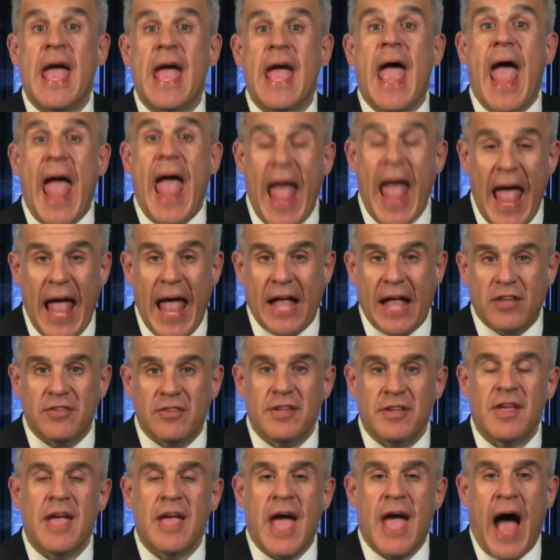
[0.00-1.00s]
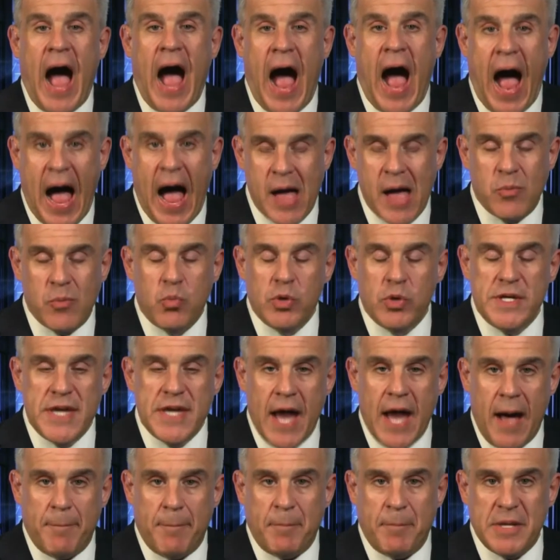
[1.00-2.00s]
And I would
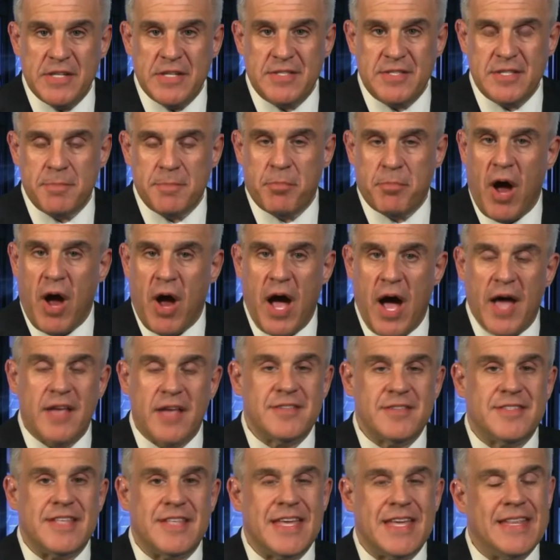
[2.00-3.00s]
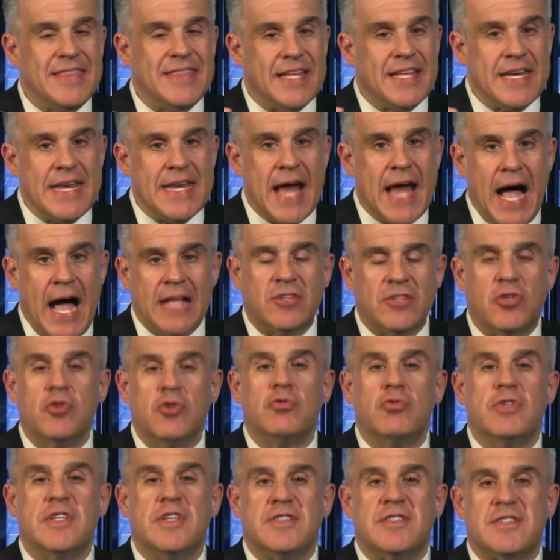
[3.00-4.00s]
not be surprised in the not too
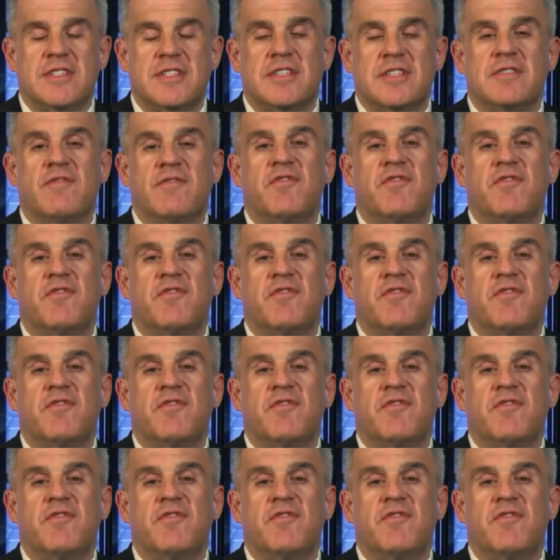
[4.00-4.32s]
distant